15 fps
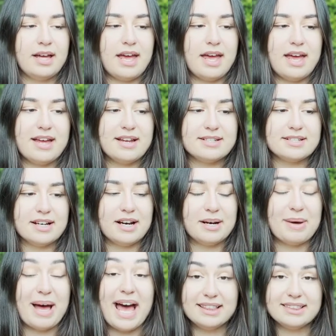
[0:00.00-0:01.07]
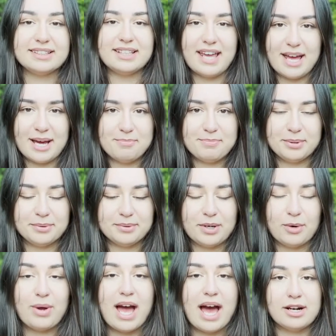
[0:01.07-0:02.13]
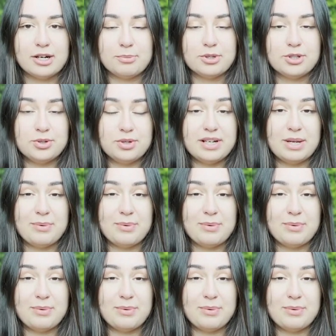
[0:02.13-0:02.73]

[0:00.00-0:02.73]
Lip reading: And at the camp, we had an opportunity.